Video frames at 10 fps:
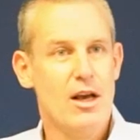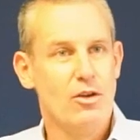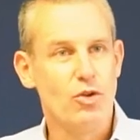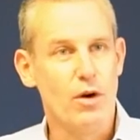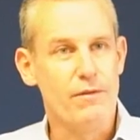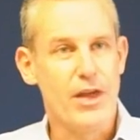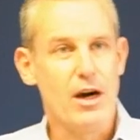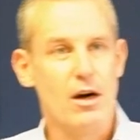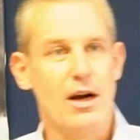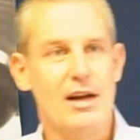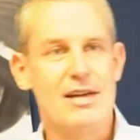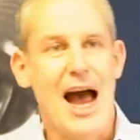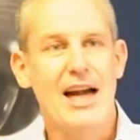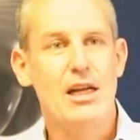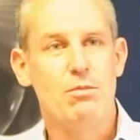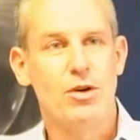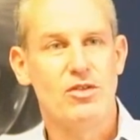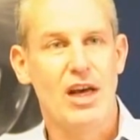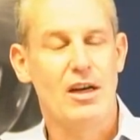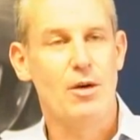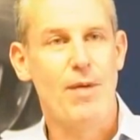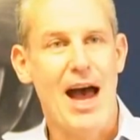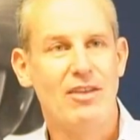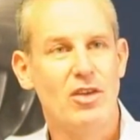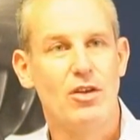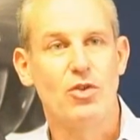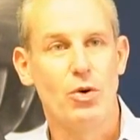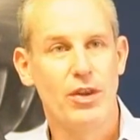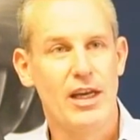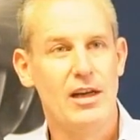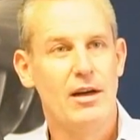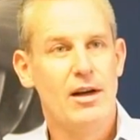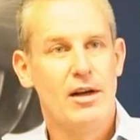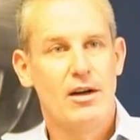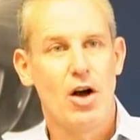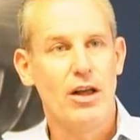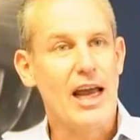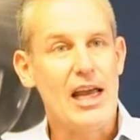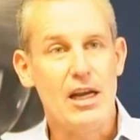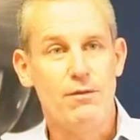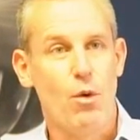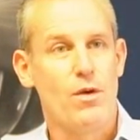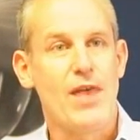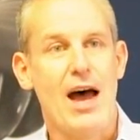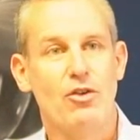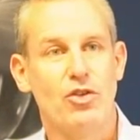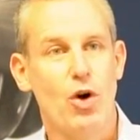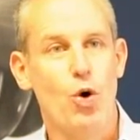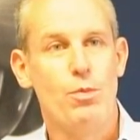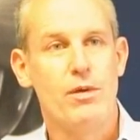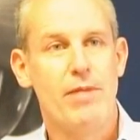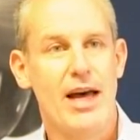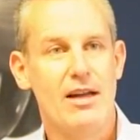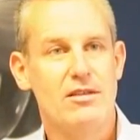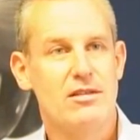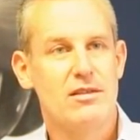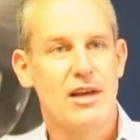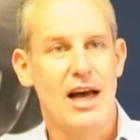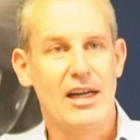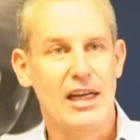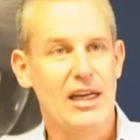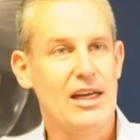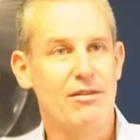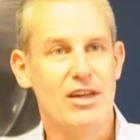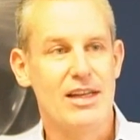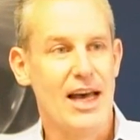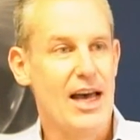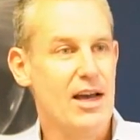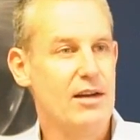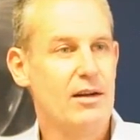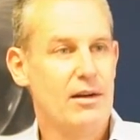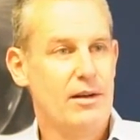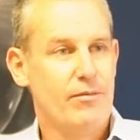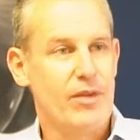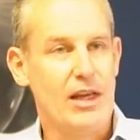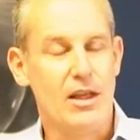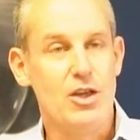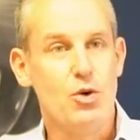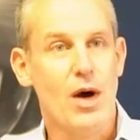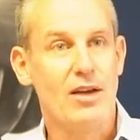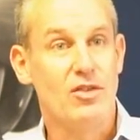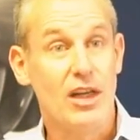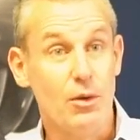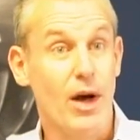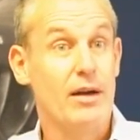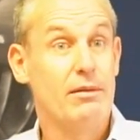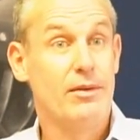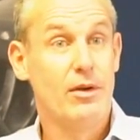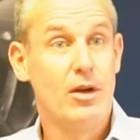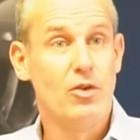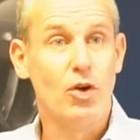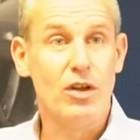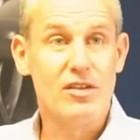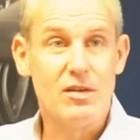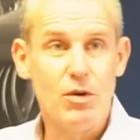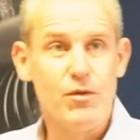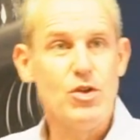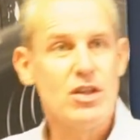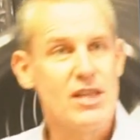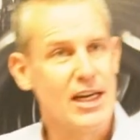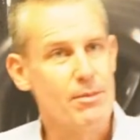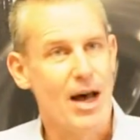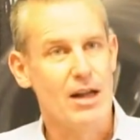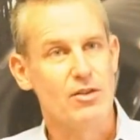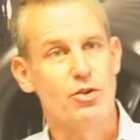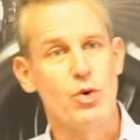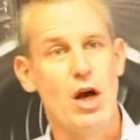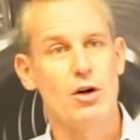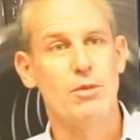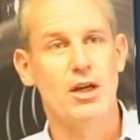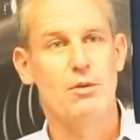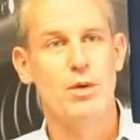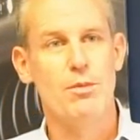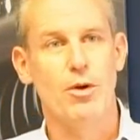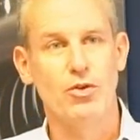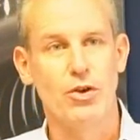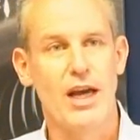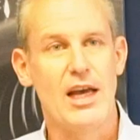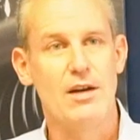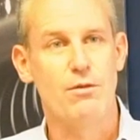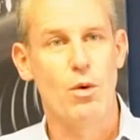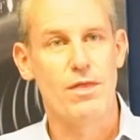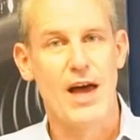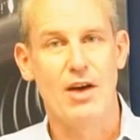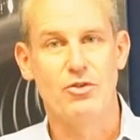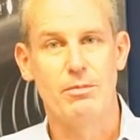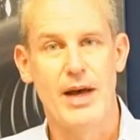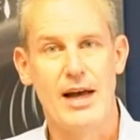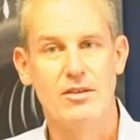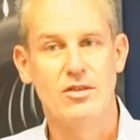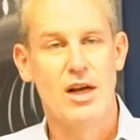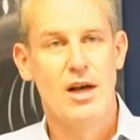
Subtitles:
So if they're at 90% capacity, there's only, call it 84,000 open beds on any given day in the US anyway. So if you just think about it, it's 300 million people. There's only 84,000 beds.